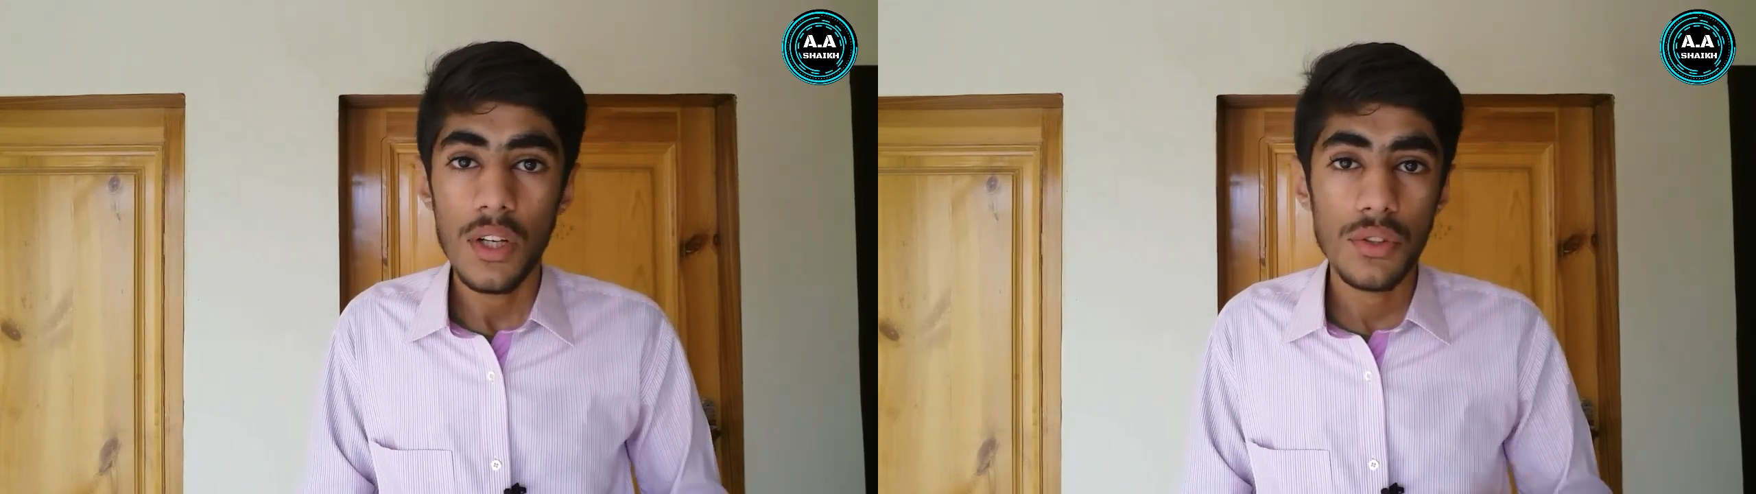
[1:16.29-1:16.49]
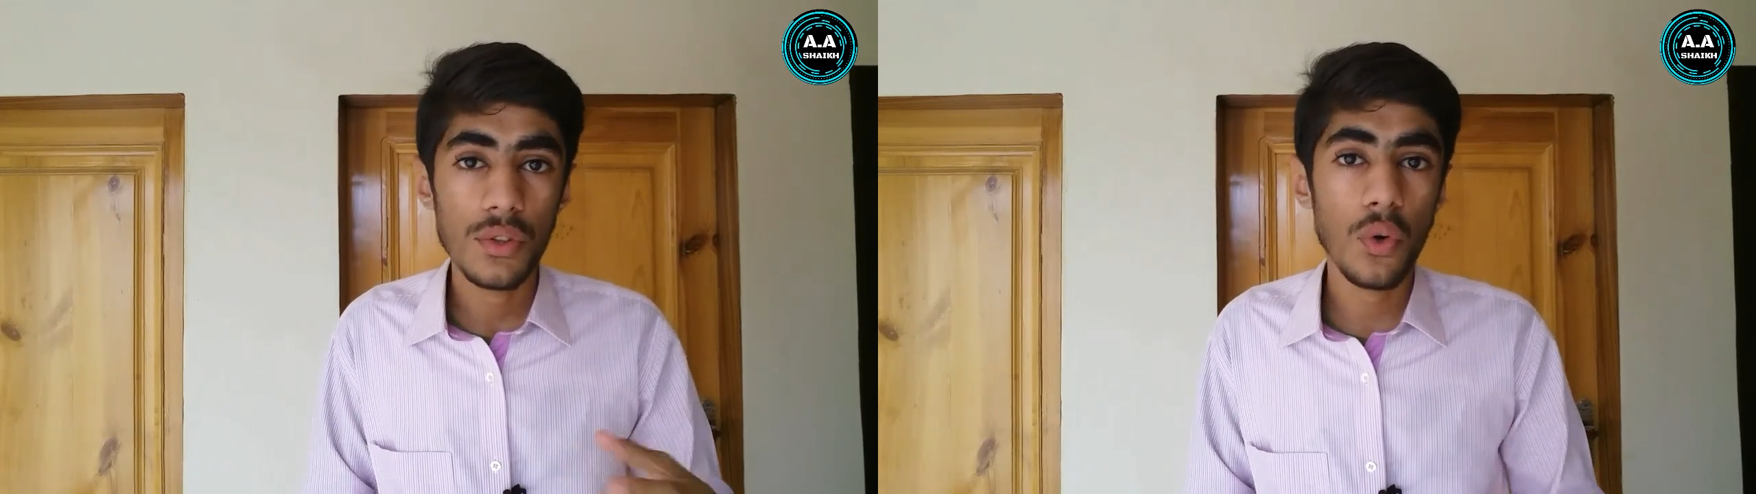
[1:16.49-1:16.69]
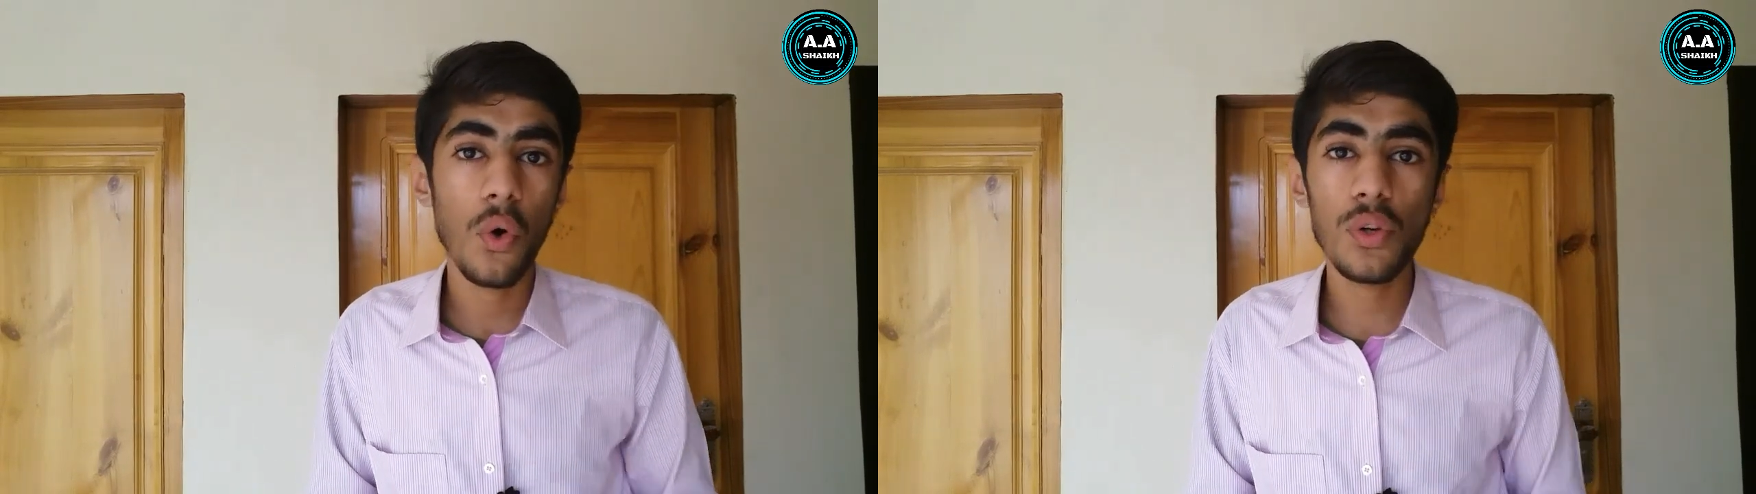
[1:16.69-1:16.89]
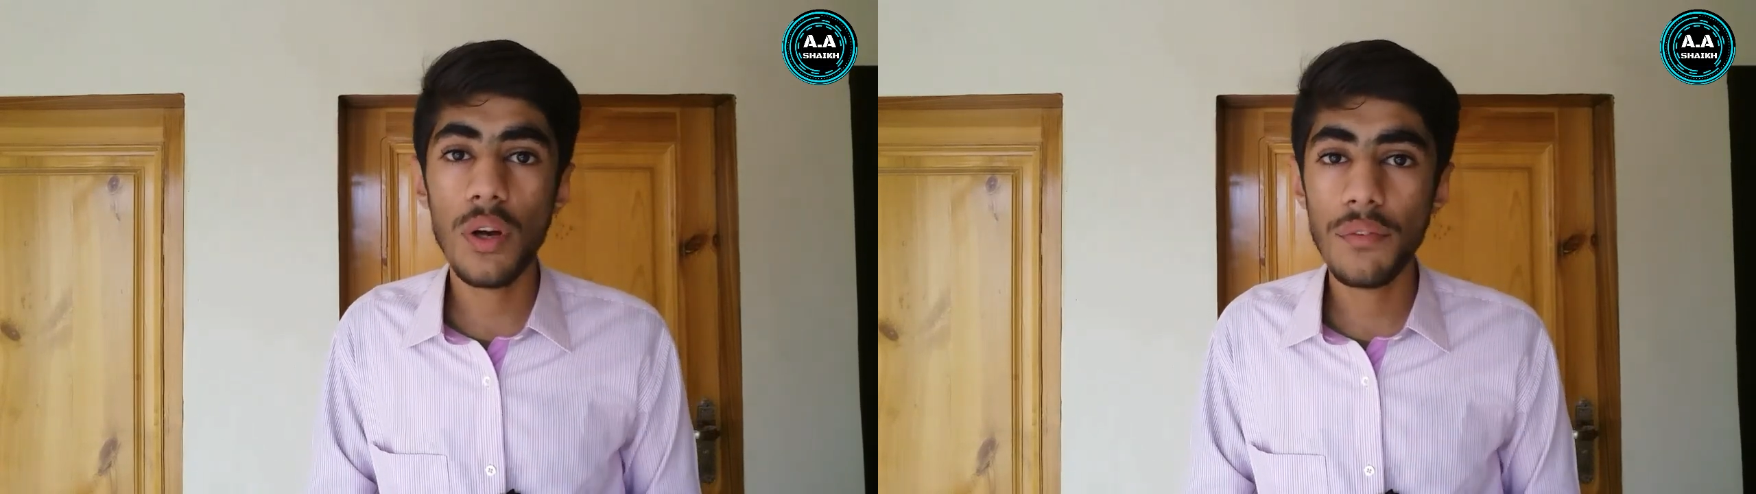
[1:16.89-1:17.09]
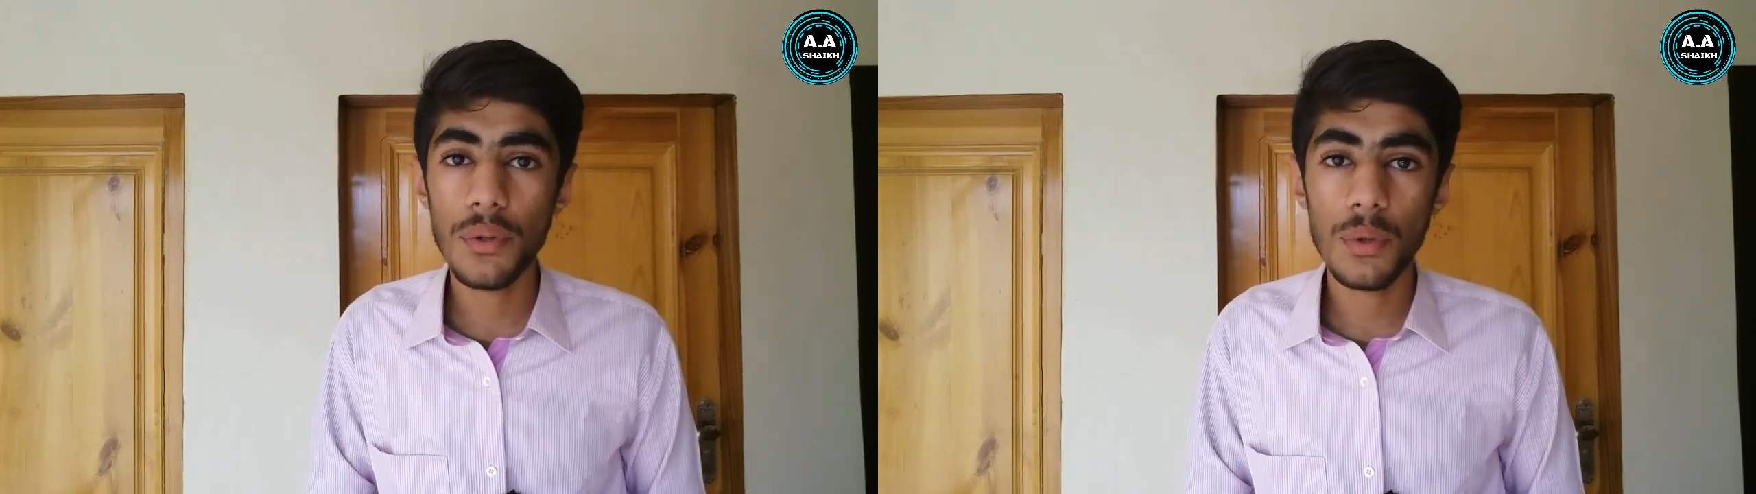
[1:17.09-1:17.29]
So all you
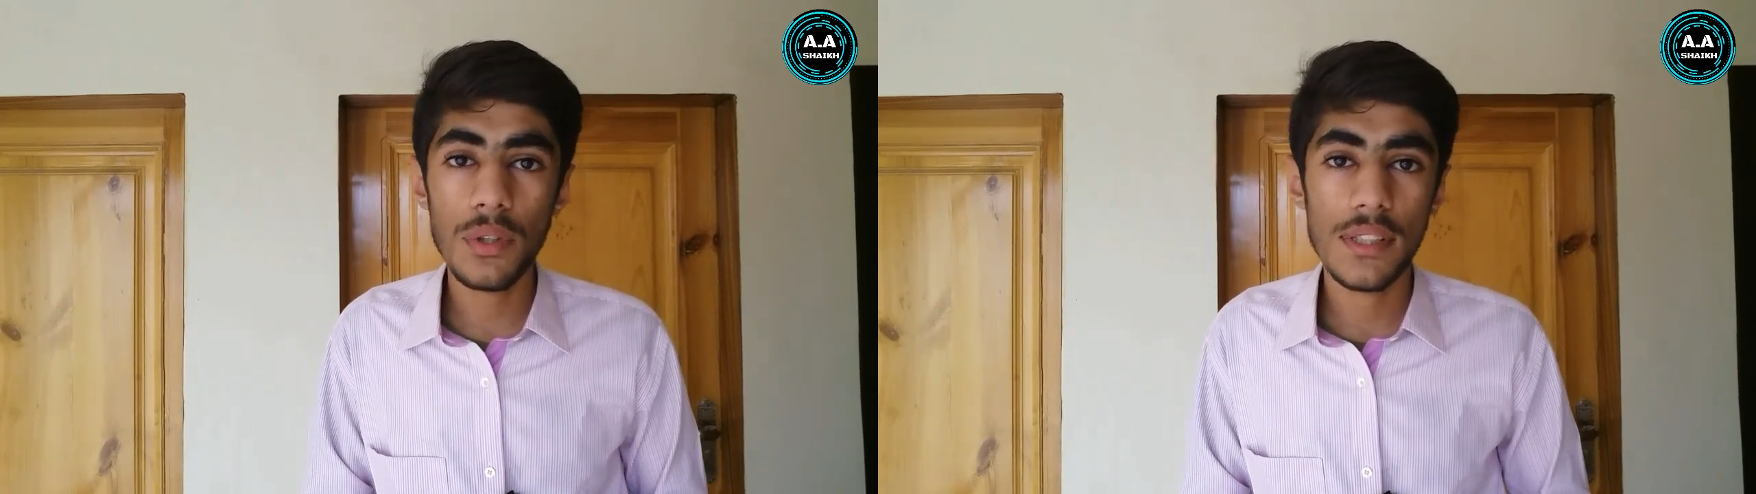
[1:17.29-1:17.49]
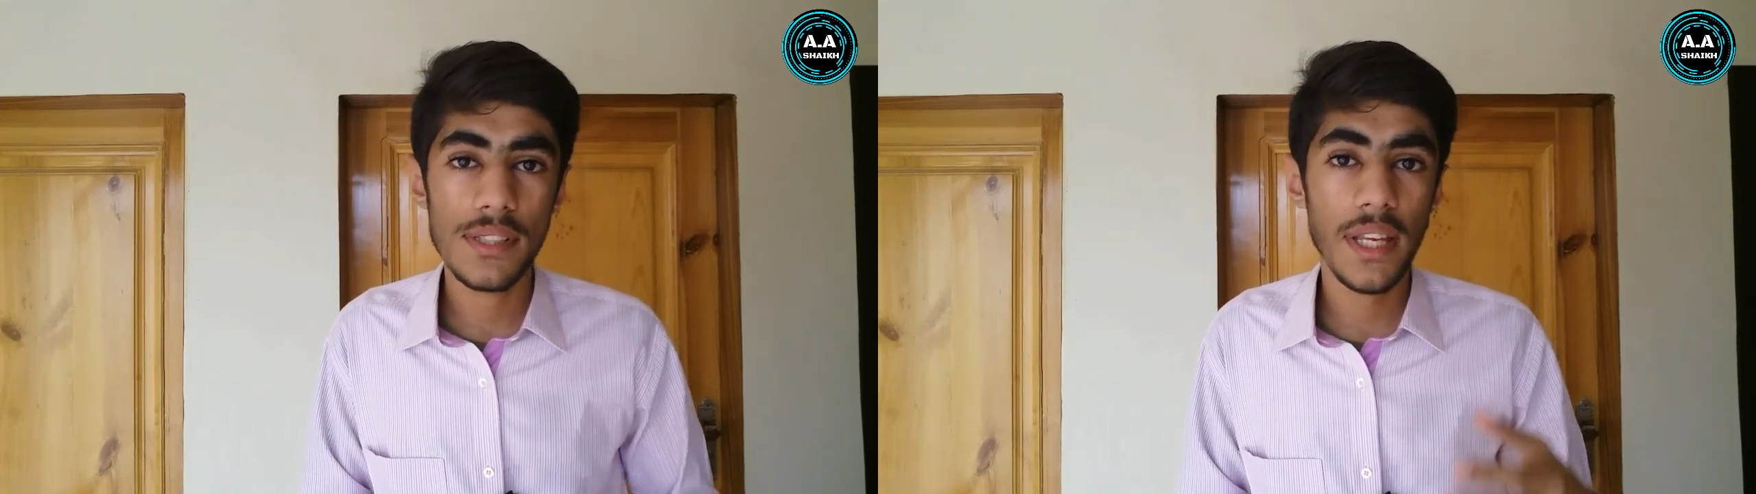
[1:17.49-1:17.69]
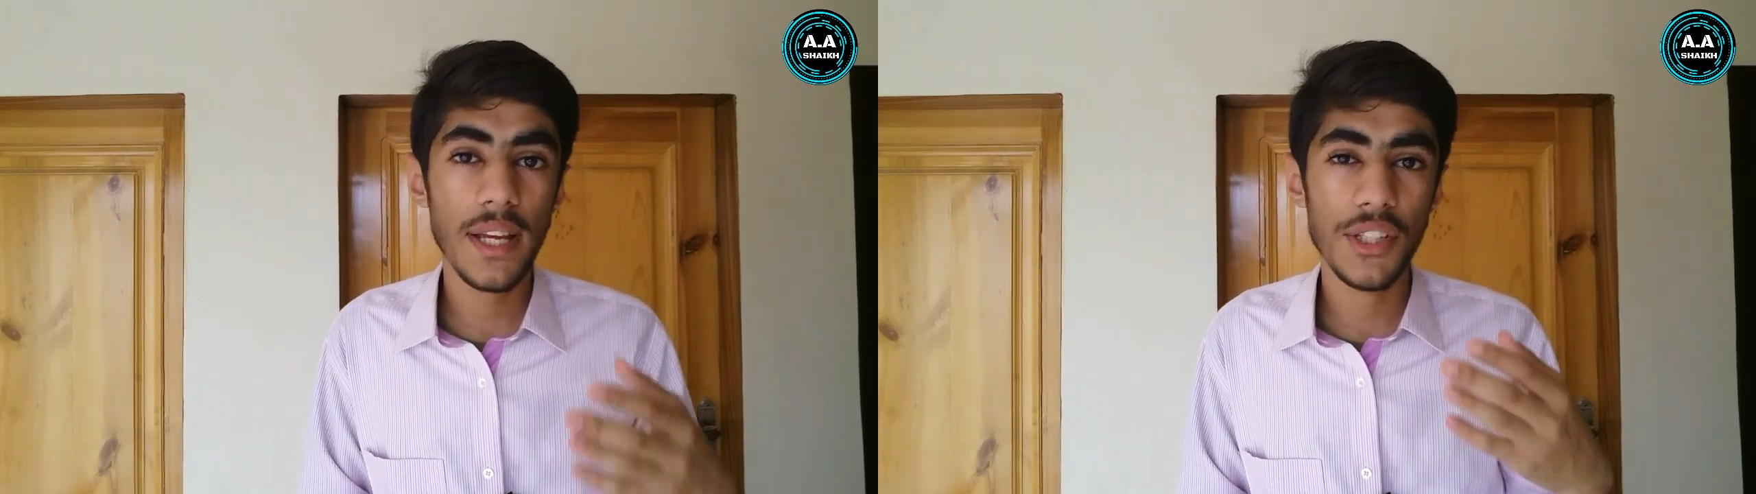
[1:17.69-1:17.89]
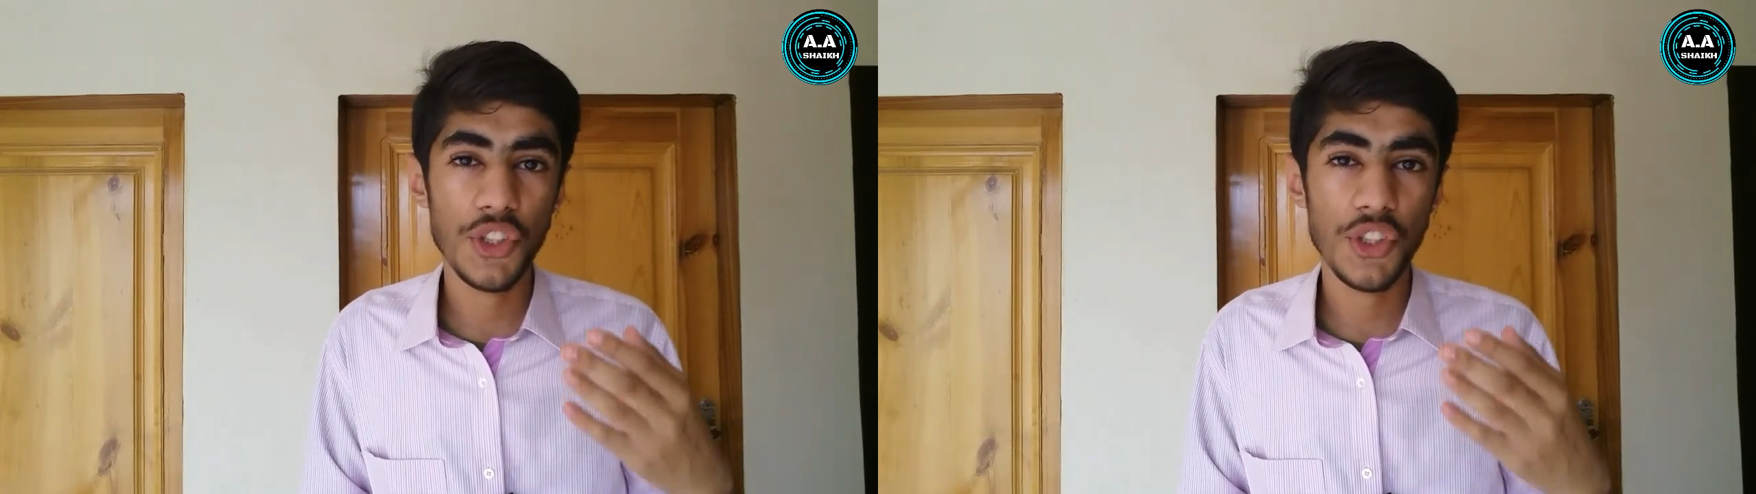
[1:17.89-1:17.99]
have to do is take a